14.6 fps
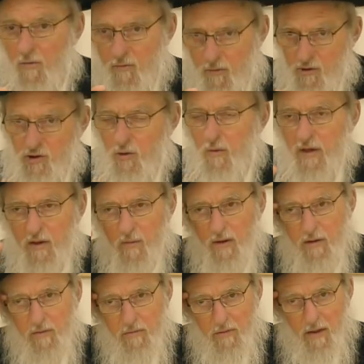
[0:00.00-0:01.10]
For a Jew,
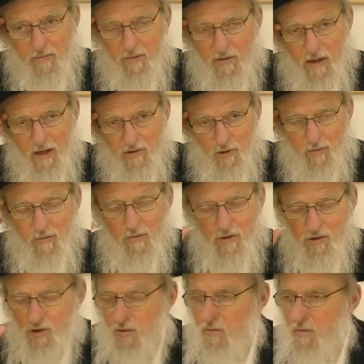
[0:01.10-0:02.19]
anyway. Not for a non-Jew, but for a
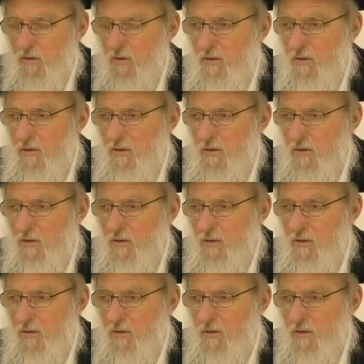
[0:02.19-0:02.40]
Jew.